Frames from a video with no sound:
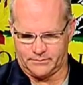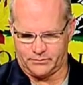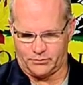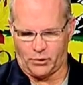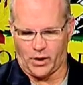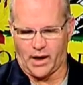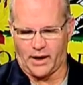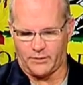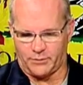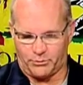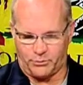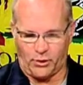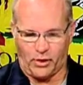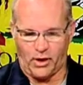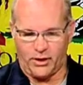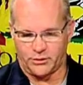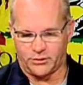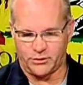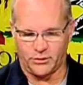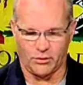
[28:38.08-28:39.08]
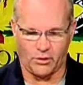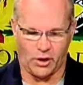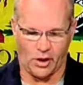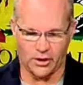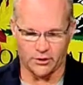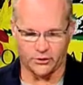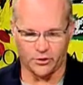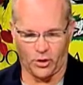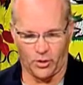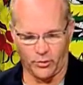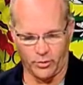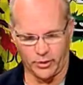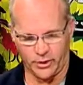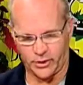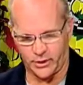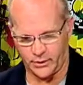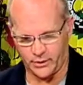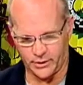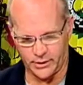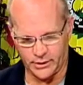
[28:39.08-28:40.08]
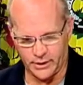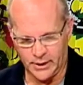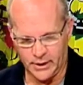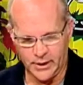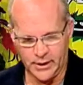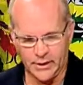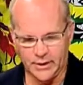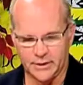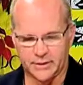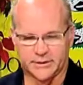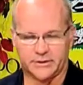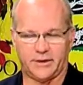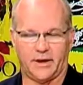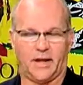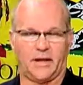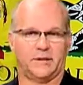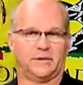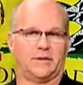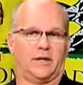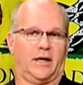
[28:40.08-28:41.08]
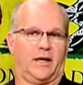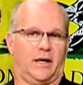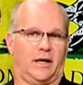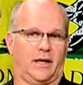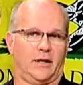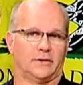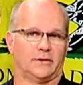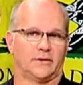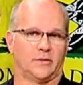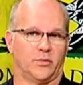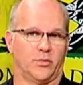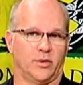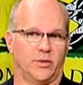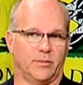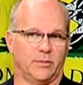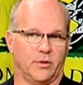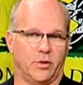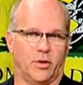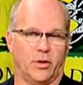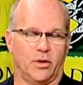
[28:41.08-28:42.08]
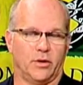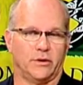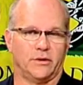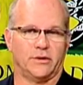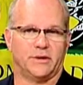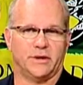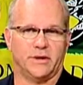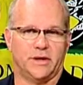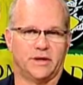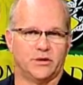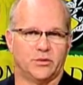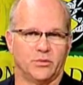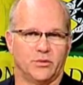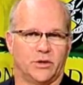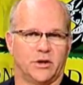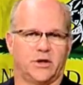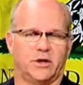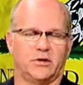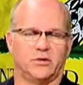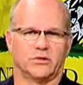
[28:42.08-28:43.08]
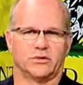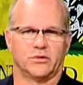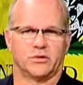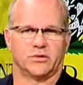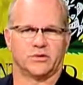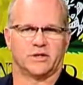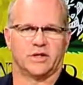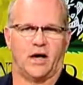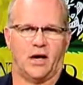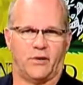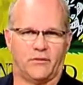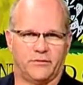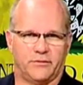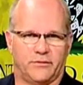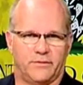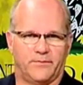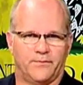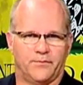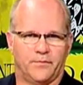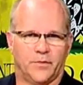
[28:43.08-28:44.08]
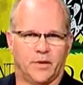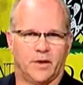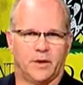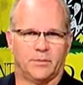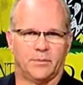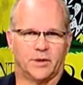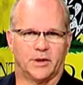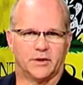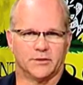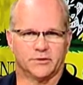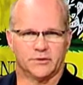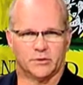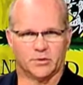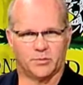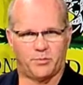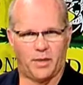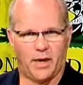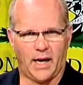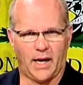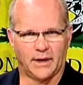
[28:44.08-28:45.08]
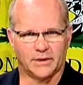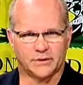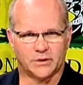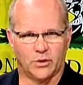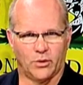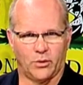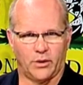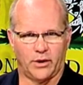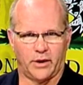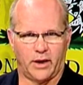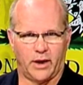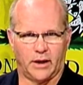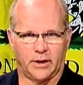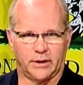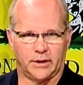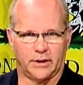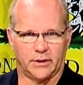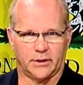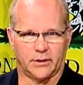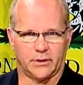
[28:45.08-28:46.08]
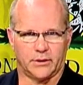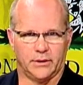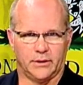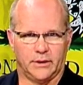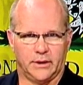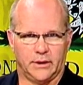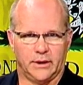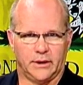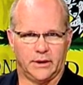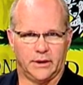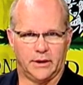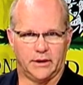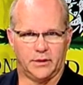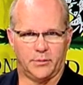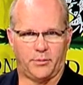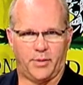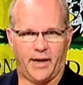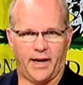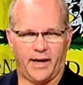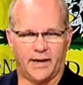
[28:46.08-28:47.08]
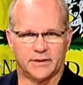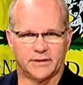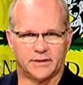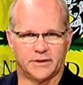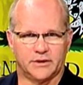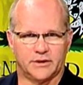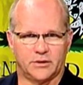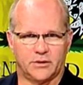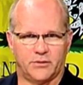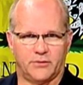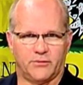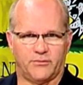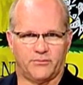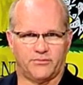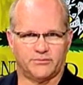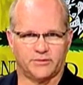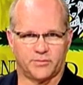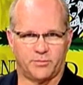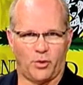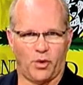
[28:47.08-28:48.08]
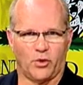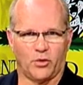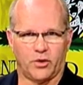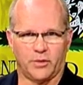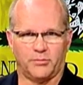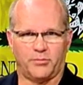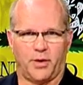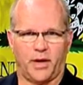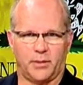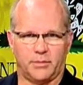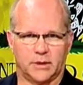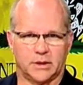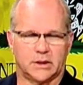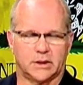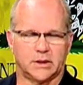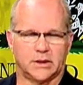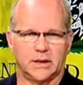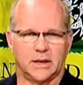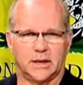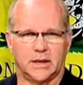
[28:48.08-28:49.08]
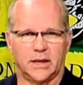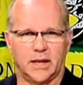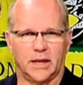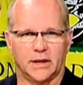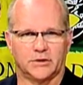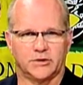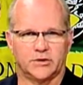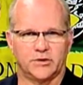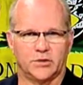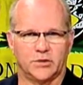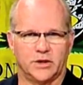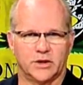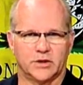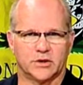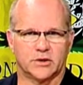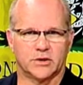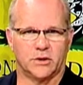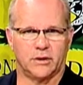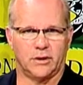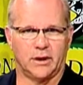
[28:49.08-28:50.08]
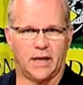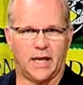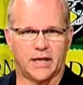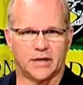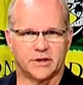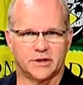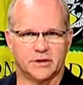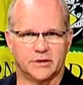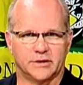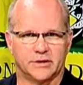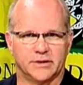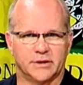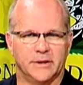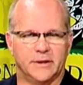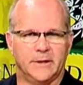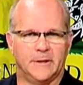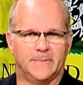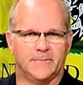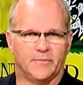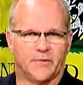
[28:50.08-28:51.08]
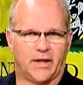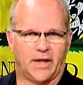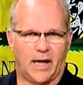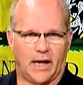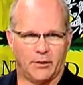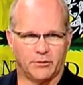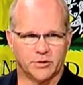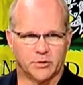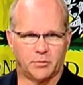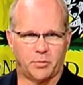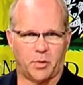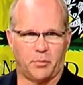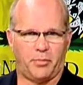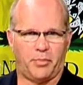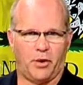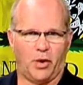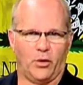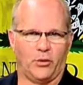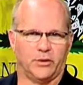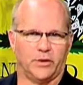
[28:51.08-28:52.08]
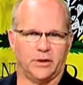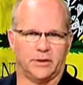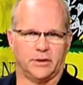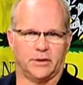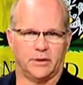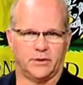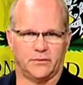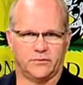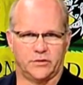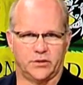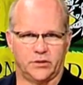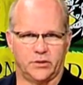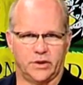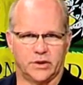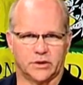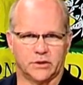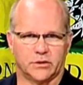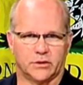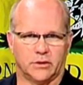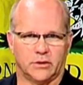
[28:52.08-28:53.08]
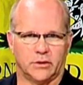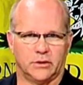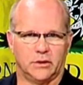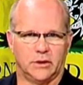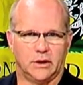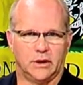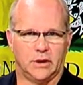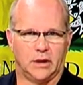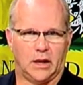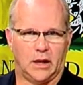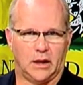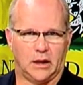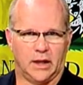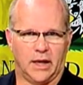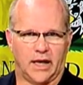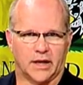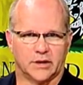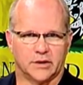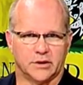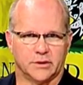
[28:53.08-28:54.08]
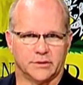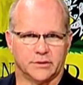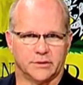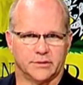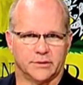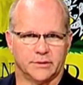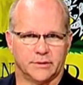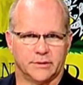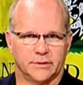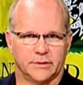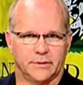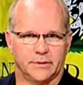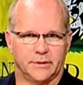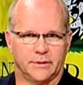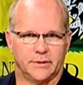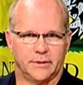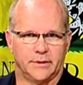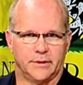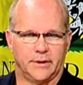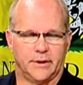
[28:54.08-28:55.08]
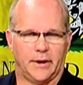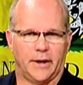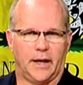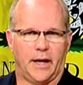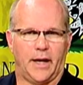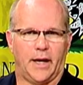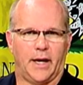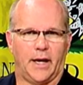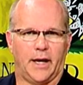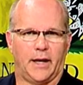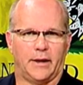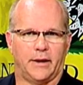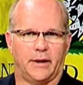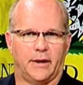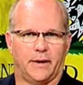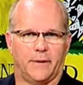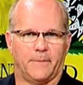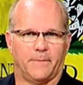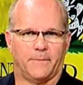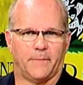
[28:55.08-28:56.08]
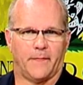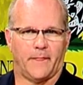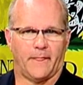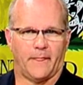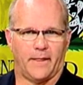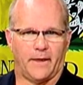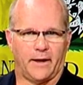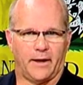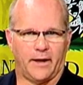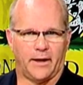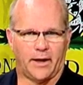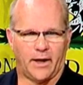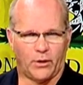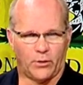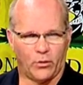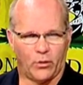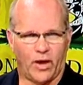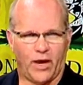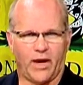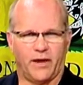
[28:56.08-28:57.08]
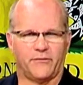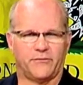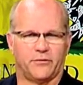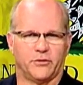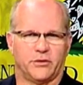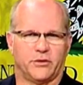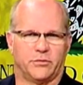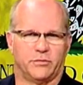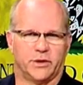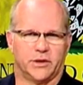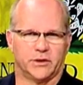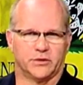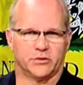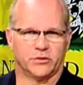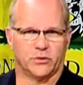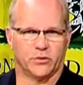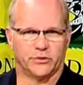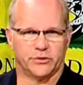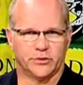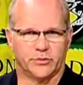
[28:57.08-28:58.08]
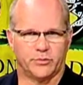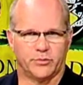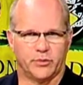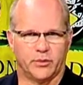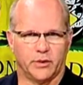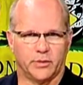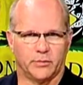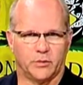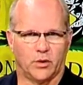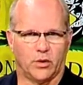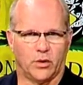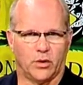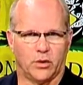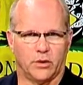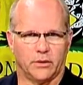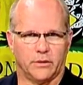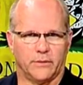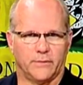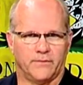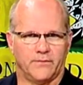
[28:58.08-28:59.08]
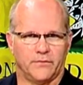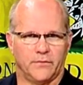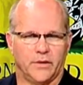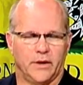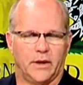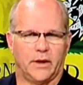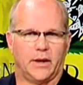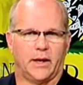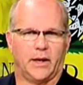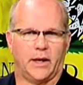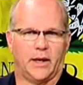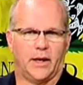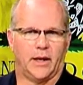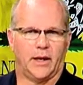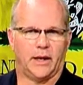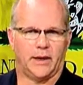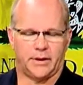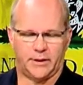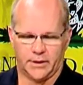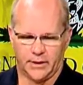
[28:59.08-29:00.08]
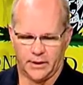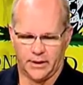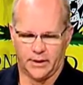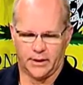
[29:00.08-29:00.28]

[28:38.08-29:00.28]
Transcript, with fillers: prior to her October hearing, said, uh, Supreme Court, you need to recuse yourself because there's bias going on here. And the bias is you've spoken publicly against judicial elections, and I was a proponent of judicial elections. And, and I ran for the Minnesota Supreme Court. And,